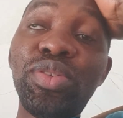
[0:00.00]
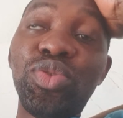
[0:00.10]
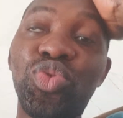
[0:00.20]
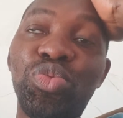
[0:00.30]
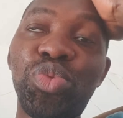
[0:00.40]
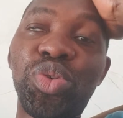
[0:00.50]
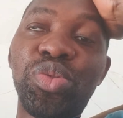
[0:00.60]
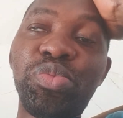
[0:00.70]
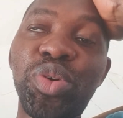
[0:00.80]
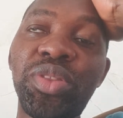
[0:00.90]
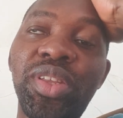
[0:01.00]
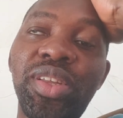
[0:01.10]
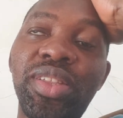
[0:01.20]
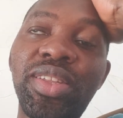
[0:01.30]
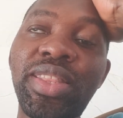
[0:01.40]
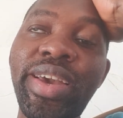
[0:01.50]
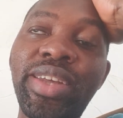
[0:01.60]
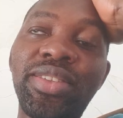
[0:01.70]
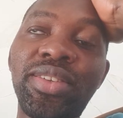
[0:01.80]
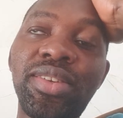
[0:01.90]
tomorrow, Monday, the
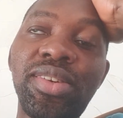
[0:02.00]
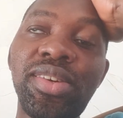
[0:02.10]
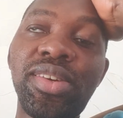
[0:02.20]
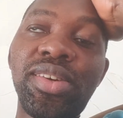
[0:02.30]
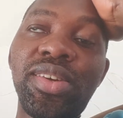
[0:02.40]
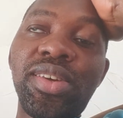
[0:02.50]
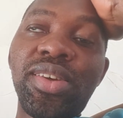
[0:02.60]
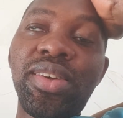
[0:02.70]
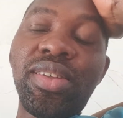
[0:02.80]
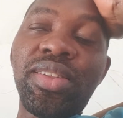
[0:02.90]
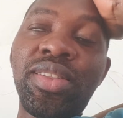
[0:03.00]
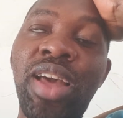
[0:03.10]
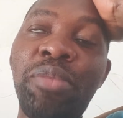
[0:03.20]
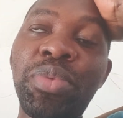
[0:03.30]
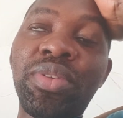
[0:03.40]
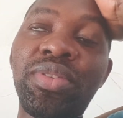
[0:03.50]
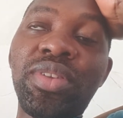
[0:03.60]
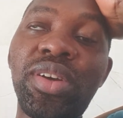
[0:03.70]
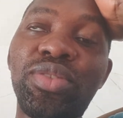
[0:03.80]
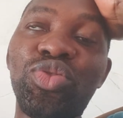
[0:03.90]
30th. That means
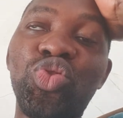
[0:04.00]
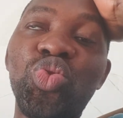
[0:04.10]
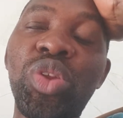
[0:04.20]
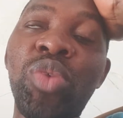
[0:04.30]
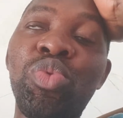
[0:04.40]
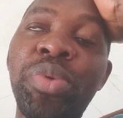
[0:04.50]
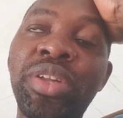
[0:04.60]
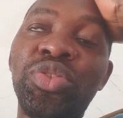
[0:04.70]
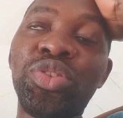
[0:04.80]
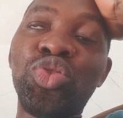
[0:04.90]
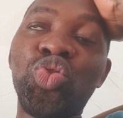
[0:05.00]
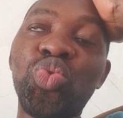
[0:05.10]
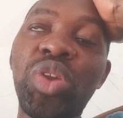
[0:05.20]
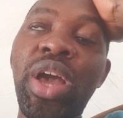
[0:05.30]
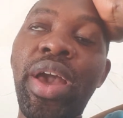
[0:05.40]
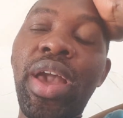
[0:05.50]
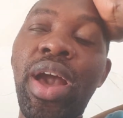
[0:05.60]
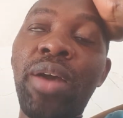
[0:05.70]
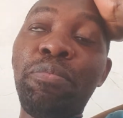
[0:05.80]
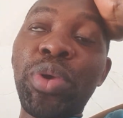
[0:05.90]
that July will be entering July,
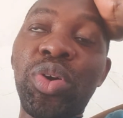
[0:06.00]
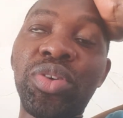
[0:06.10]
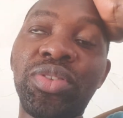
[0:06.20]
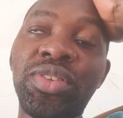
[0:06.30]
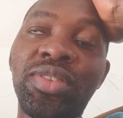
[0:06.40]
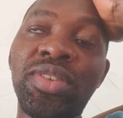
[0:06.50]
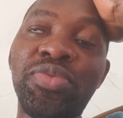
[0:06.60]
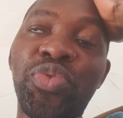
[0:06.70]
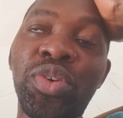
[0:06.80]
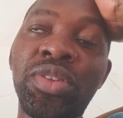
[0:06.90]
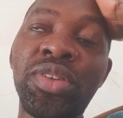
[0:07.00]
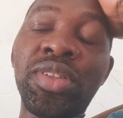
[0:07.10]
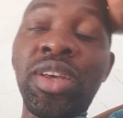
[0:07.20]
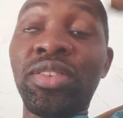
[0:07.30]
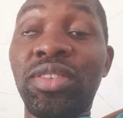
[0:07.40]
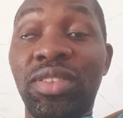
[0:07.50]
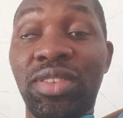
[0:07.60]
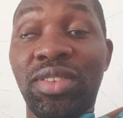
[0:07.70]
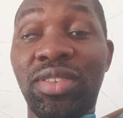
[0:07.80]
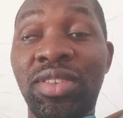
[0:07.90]
and because it's the
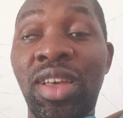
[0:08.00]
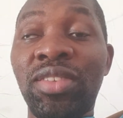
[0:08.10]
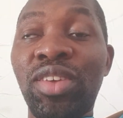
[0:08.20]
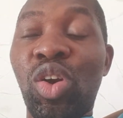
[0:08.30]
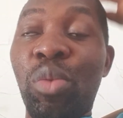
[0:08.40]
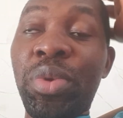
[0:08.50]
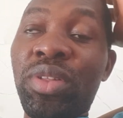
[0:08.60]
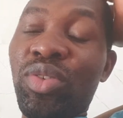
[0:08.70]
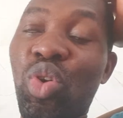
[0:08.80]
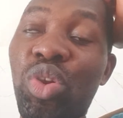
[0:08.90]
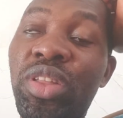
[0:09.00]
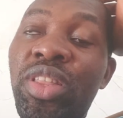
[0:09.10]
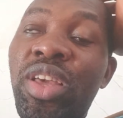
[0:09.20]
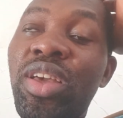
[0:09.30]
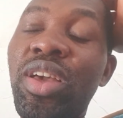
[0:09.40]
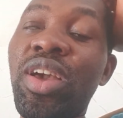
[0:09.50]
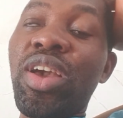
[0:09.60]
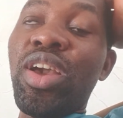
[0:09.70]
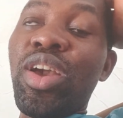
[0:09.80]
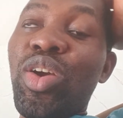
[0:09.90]
next there's the coming holiday
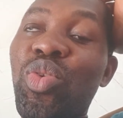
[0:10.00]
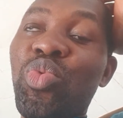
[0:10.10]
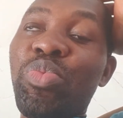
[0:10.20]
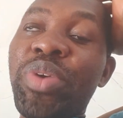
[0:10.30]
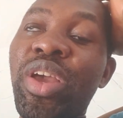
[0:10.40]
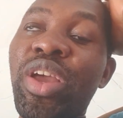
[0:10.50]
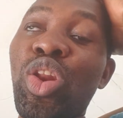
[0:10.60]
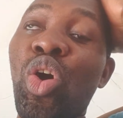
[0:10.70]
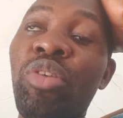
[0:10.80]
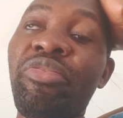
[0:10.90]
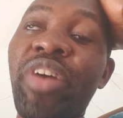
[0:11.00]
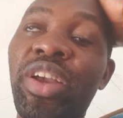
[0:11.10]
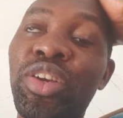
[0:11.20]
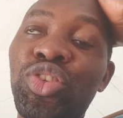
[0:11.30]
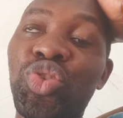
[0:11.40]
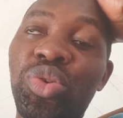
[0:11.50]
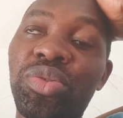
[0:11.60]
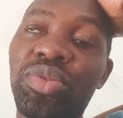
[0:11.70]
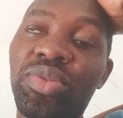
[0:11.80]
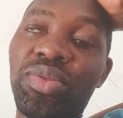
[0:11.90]
will be a long
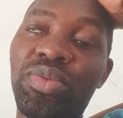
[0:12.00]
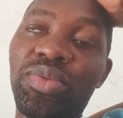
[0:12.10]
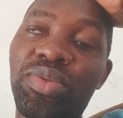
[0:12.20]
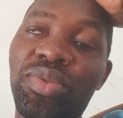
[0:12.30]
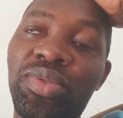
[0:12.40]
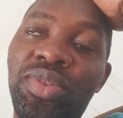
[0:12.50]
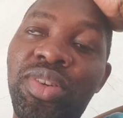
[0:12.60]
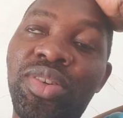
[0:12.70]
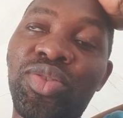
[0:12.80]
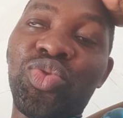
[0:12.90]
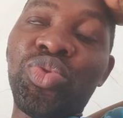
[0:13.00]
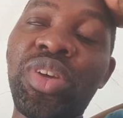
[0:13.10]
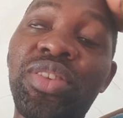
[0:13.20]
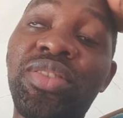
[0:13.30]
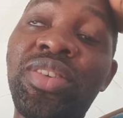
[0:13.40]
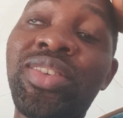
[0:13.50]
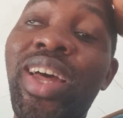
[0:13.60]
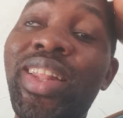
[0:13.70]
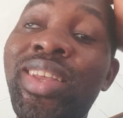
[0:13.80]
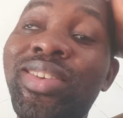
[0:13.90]
vacation. The students needs
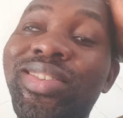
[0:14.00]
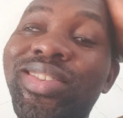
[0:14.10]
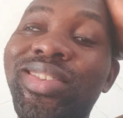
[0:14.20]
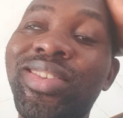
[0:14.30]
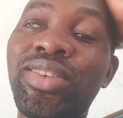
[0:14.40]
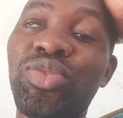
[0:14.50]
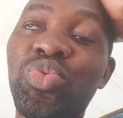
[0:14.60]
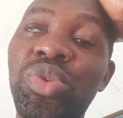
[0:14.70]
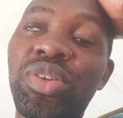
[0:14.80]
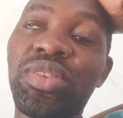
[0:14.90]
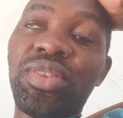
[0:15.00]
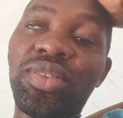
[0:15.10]
at least 6 weeks